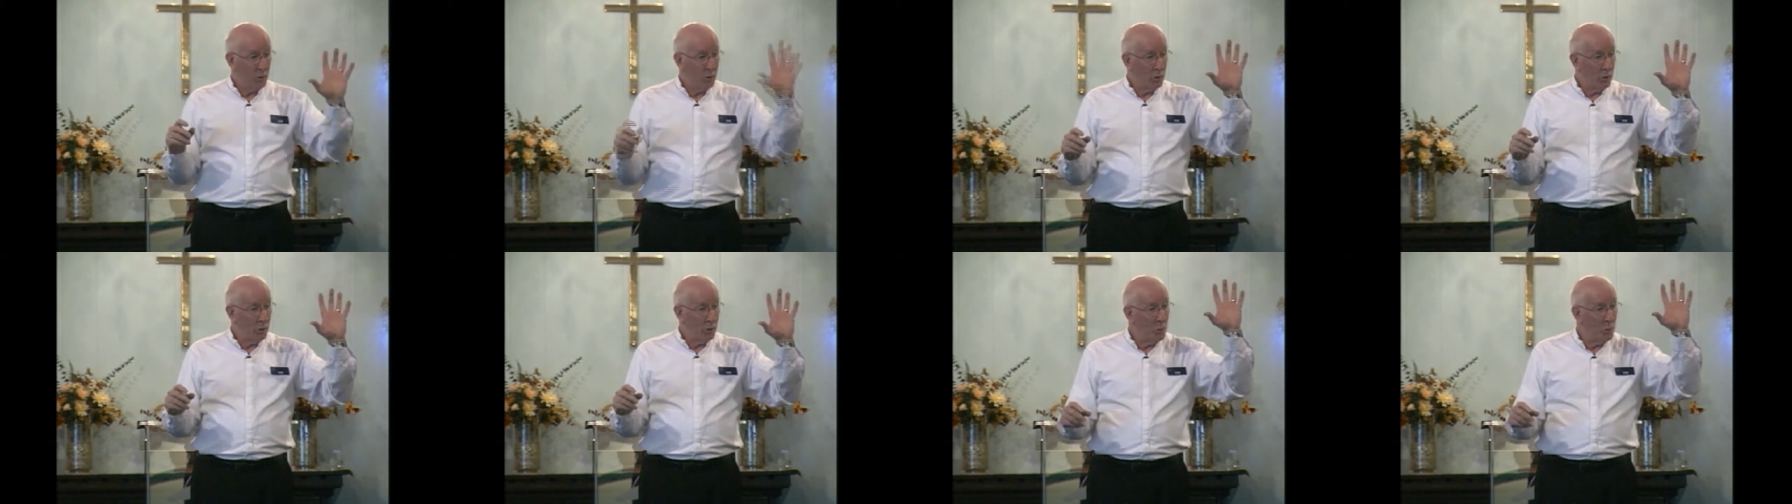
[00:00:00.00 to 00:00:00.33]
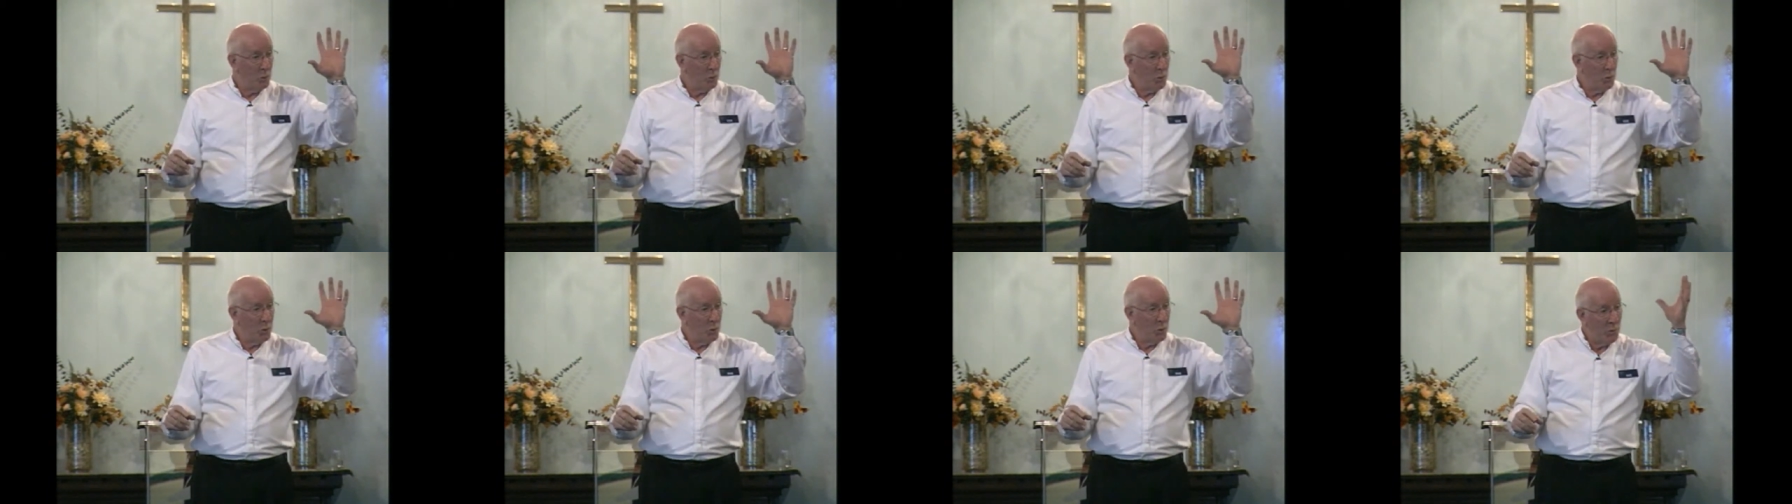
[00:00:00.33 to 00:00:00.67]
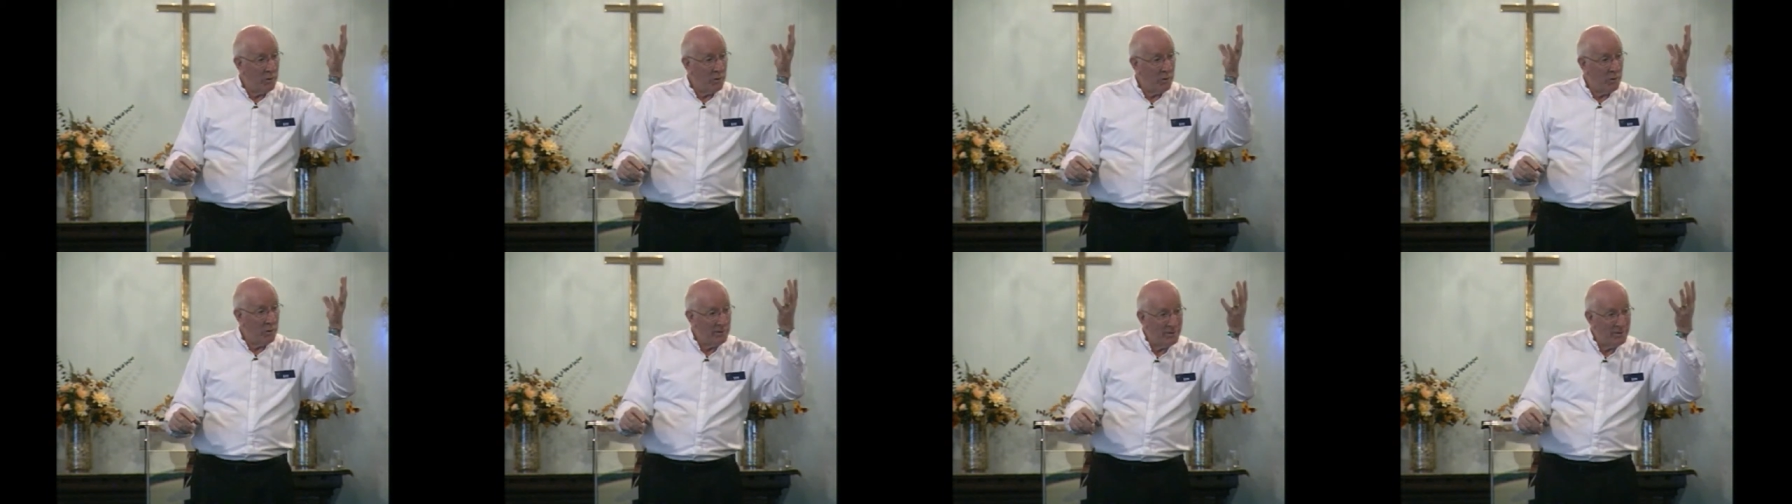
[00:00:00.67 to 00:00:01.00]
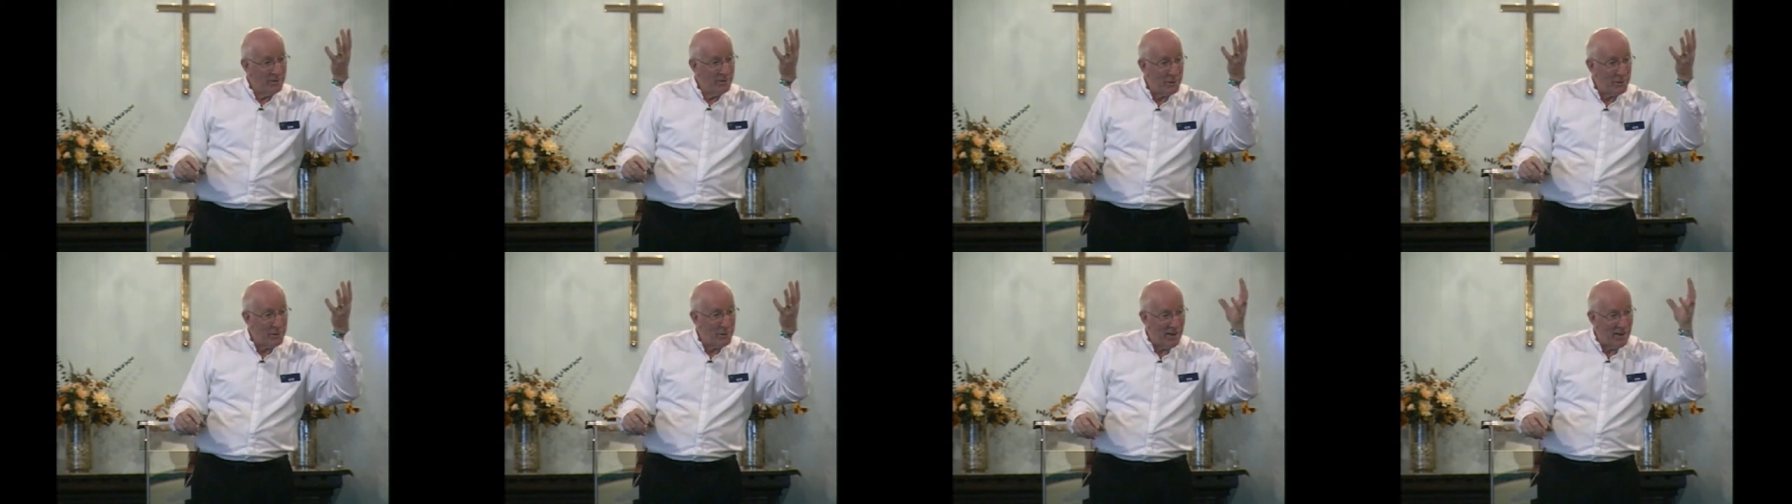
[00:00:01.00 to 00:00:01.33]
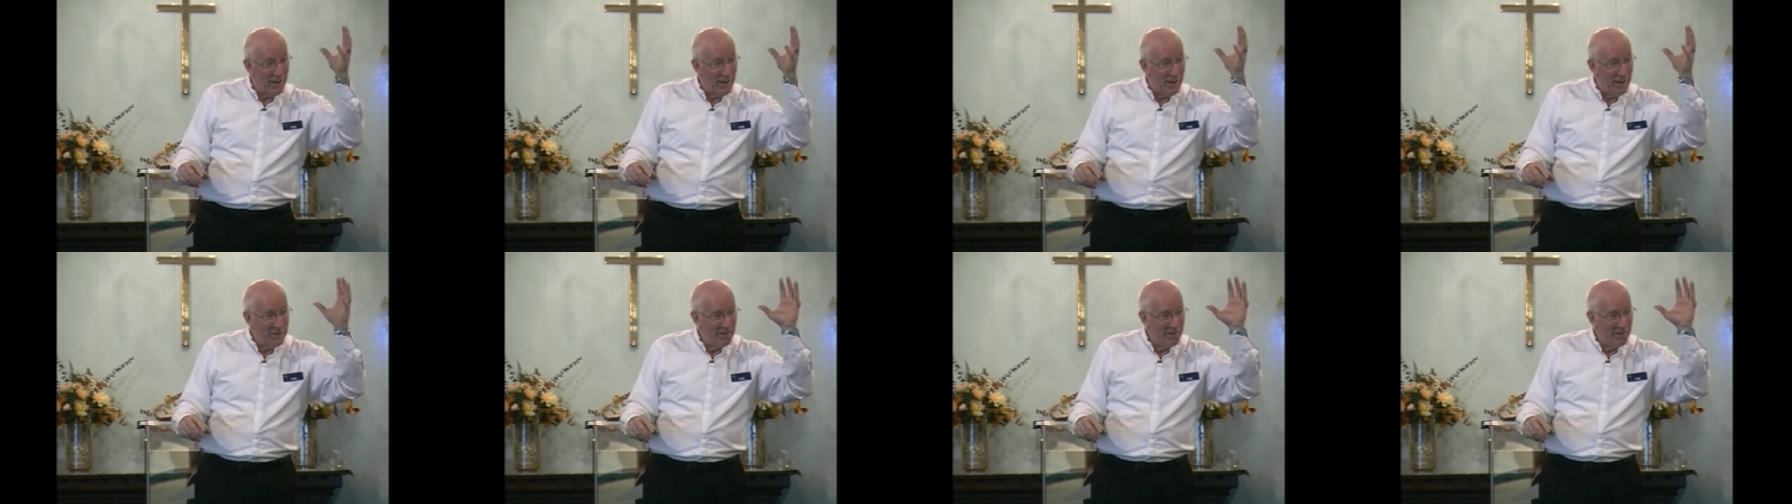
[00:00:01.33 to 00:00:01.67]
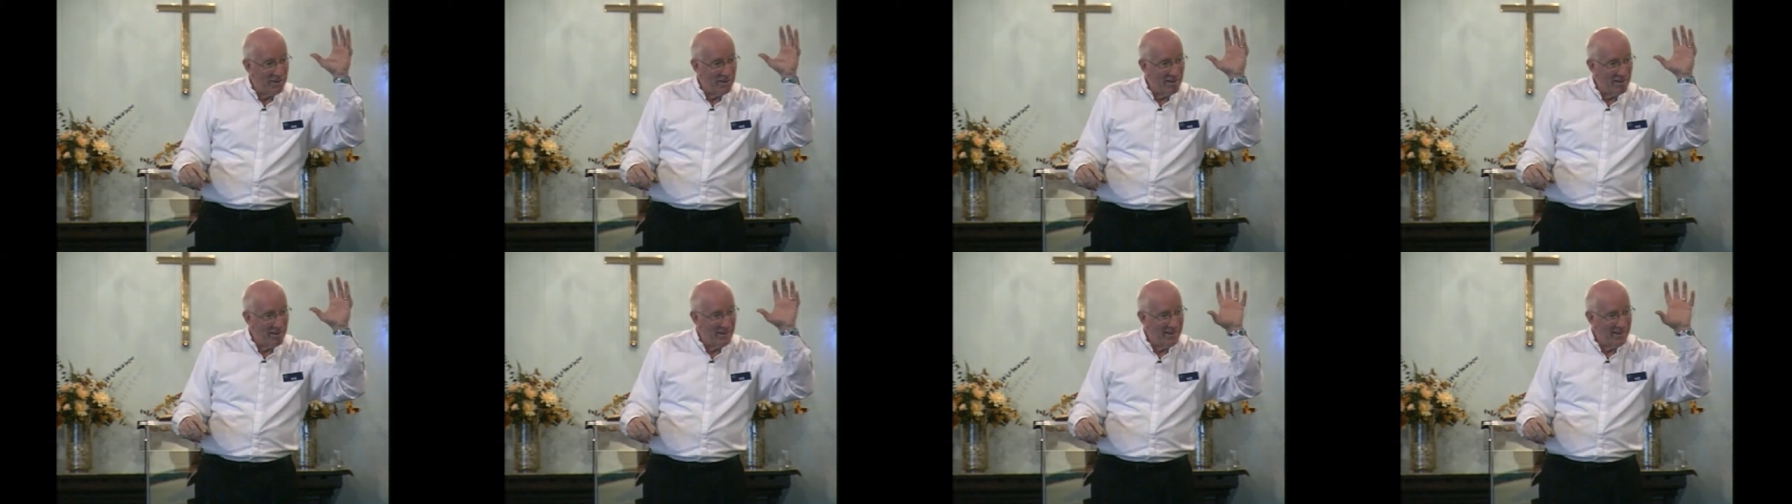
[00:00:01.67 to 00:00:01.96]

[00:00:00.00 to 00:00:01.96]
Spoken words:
The moon decides.